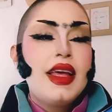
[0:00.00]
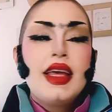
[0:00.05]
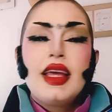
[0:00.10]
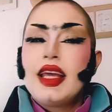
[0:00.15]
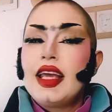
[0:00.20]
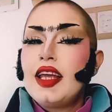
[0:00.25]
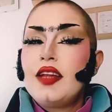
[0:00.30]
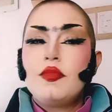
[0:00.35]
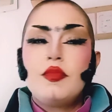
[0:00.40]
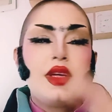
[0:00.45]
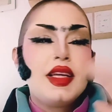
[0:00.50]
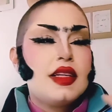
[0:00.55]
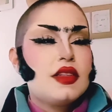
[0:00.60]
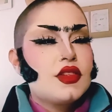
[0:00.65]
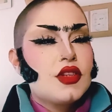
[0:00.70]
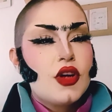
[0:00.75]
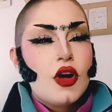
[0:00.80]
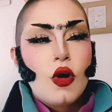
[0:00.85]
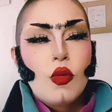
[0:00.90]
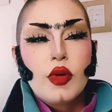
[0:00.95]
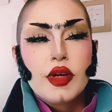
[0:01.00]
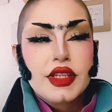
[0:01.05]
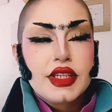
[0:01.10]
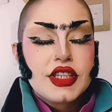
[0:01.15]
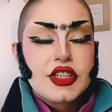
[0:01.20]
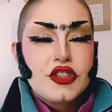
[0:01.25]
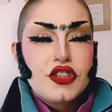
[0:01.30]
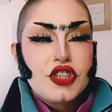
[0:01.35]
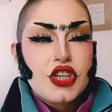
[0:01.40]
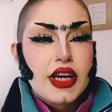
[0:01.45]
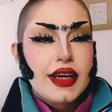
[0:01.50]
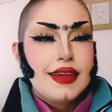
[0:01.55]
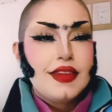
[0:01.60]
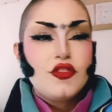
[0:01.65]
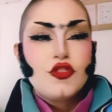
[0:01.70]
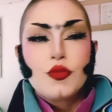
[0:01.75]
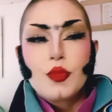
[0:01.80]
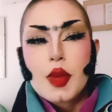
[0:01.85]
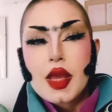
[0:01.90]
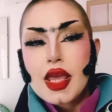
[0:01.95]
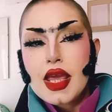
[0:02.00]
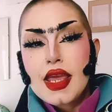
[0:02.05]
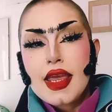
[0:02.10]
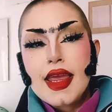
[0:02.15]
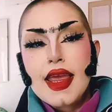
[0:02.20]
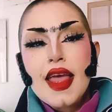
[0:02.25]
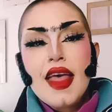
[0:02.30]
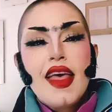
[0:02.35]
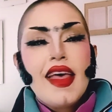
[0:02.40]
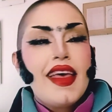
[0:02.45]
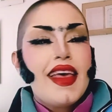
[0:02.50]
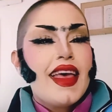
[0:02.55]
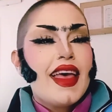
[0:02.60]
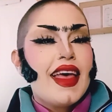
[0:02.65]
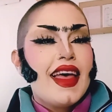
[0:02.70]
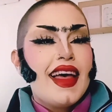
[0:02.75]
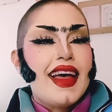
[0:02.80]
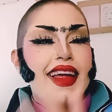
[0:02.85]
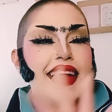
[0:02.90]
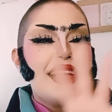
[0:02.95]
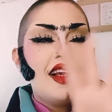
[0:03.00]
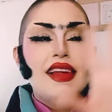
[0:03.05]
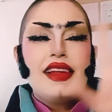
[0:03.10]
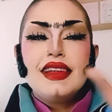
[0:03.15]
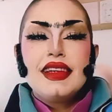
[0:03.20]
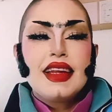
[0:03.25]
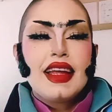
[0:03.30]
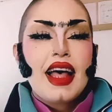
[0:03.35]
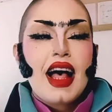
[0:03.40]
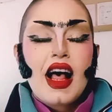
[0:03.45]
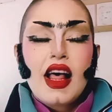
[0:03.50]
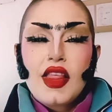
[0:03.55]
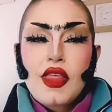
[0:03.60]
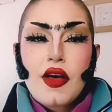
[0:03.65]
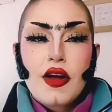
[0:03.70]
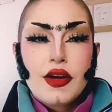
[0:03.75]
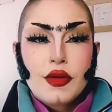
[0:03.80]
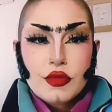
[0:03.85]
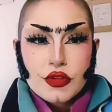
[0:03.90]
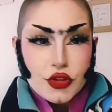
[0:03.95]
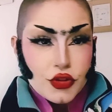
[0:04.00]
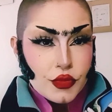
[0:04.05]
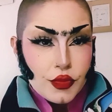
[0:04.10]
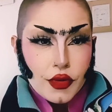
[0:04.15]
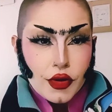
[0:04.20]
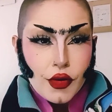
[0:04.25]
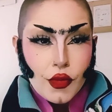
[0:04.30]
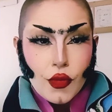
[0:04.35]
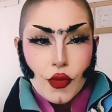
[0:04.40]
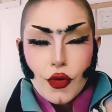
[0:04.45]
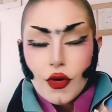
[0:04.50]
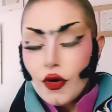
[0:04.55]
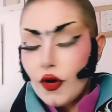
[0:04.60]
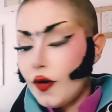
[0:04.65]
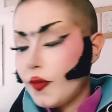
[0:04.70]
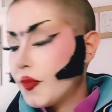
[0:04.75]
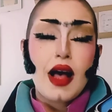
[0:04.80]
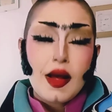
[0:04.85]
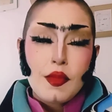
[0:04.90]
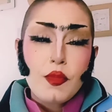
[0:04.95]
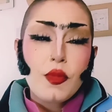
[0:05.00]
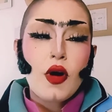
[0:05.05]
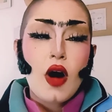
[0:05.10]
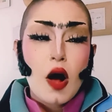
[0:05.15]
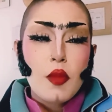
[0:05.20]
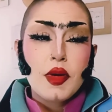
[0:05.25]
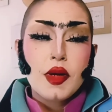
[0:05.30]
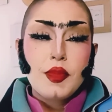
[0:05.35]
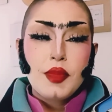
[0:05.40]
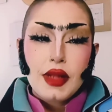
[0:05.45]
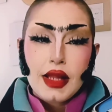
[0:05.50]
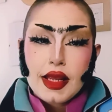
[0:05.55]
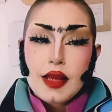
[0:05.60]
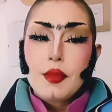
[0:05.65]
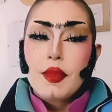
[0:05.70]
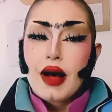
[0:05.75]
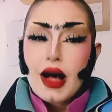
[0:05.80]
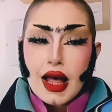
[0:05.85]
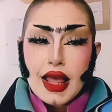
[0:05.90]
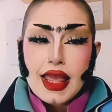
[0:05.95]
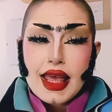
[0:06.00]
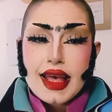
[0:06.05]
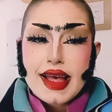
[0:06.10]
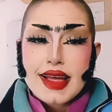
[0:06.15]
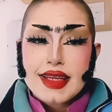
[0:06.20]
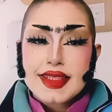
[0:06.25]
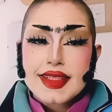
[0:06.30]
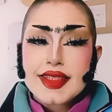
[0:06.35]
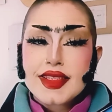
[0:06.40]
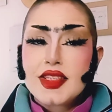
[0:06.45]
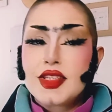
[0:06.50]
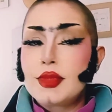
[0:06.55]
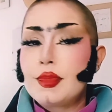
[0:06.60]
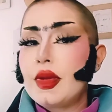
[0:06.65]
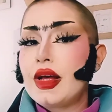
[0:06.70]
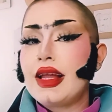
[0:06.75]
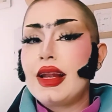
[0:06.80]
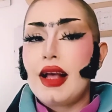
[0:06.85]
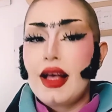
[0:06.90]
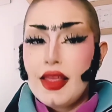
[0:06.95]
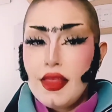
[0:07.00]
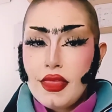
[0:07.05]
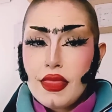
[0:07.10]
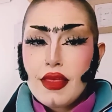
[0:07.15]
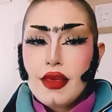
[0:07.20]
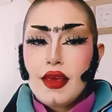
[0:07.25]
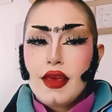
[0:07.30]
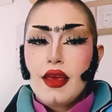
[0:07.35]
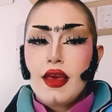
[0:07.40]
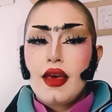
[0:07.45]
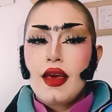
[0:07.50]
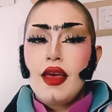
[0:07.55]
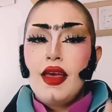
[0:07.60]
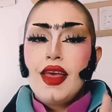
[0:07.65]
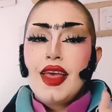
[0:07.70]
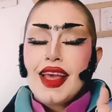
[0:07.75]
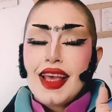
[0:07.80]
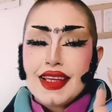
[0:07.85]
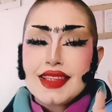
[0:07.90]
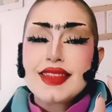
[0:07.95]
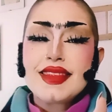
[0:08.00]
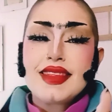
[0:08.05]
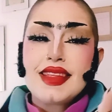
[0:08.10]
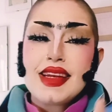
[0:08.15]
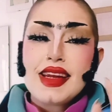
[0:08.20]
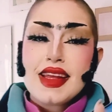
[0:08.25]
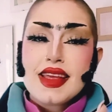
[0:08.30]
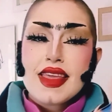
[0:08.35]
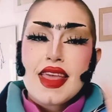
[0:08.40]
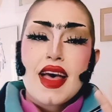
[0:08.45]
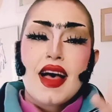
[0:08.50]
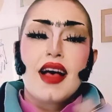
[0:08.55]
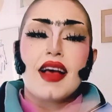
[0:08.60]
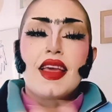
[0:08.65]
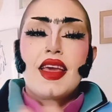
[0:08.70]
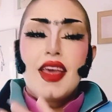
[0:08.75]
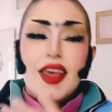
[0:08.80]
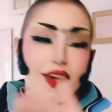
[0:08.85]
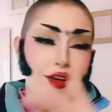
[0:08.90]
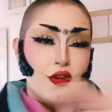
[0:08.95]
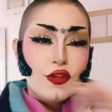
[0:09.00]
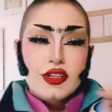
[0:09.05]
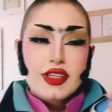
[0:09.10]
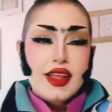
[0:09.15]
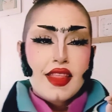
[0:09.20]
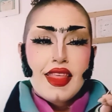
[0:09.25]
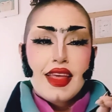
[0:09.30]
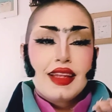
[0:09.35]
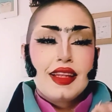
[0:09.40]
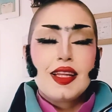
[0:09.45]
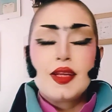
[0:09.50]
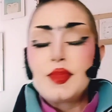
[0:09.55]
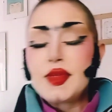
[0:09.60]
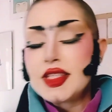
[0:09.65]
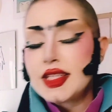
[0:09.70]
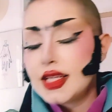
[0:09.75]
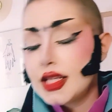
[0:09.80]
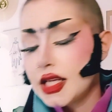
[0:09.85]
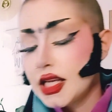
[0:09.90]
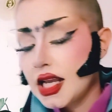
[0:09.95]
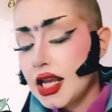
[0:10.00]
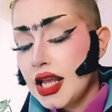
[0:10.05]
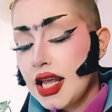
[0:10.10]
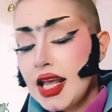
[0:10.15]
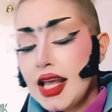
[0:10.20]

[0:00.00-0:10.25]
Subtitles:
It means no one can change me, and I thought it was super cool. I'm probably biased, but I think Estrella killed that lip sync.